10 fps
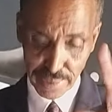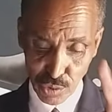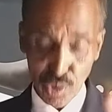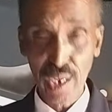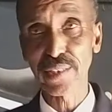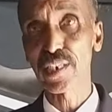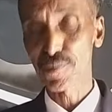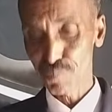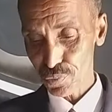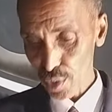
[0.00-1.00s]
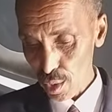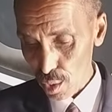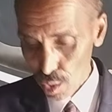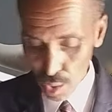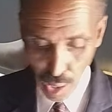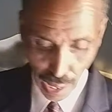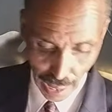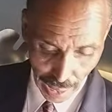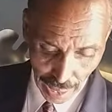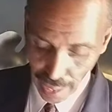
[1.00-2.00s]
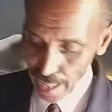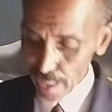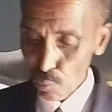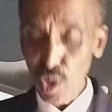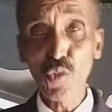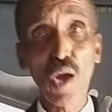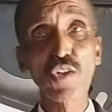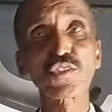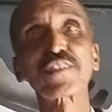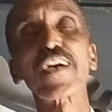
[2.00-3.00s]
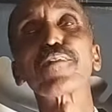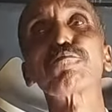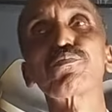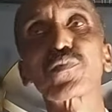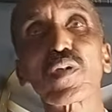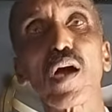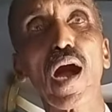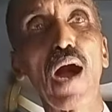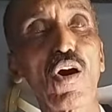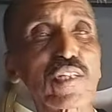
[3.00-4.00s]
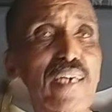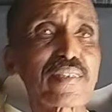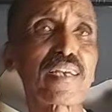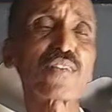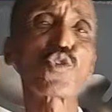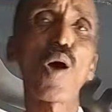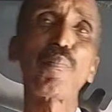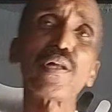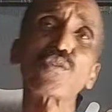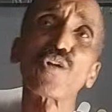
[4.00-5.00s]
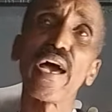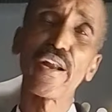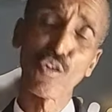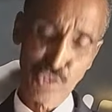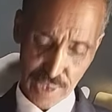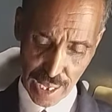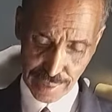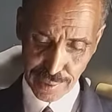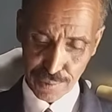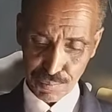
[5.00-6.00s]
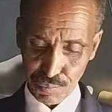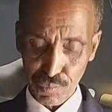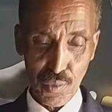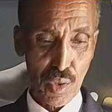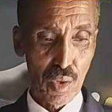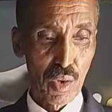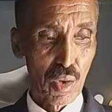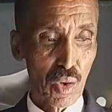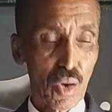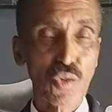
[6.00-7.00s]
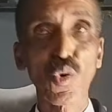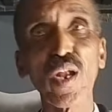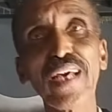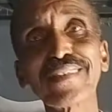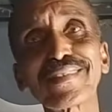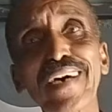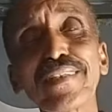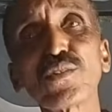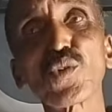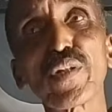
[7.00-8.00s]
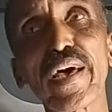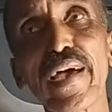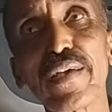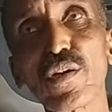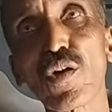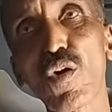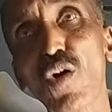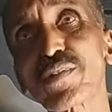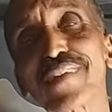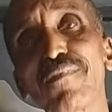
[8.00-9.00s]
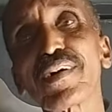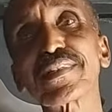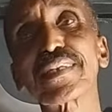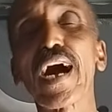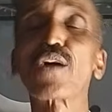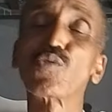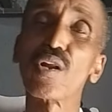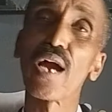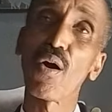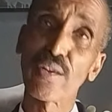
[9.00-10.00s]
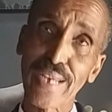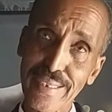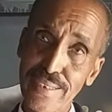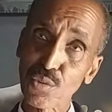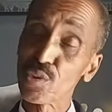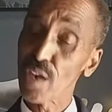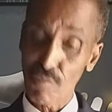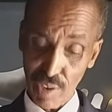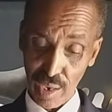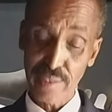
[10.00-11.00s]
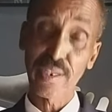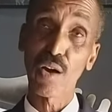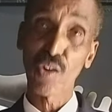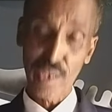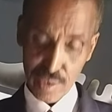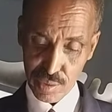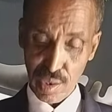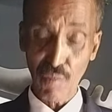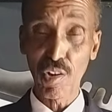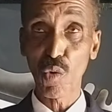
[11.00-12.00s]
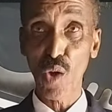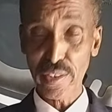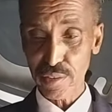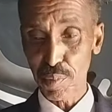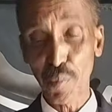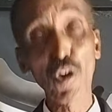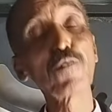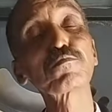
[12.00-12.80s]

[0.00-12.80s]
to the country. What do I want to say? I want us just to appeal to the head of state to listen to the, you know, God servant, actually, our judges, which are very right nowadays, they are very wise people.